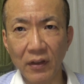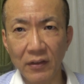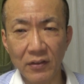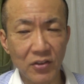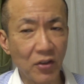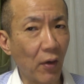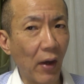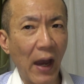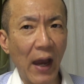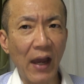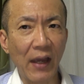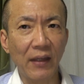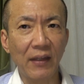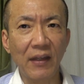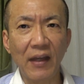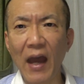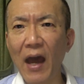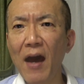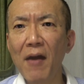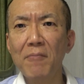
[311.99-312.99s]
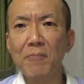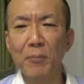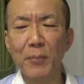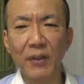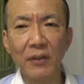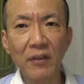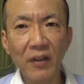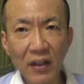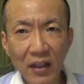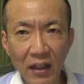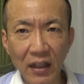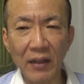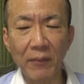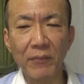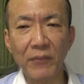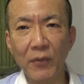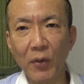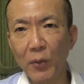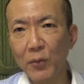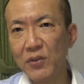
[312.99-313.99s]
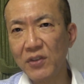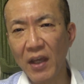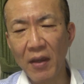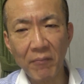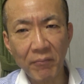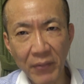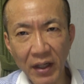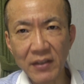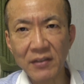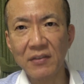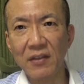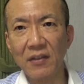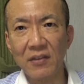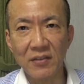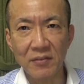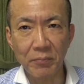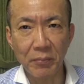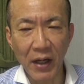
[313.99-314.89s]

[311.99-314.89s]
So I can't believe those investors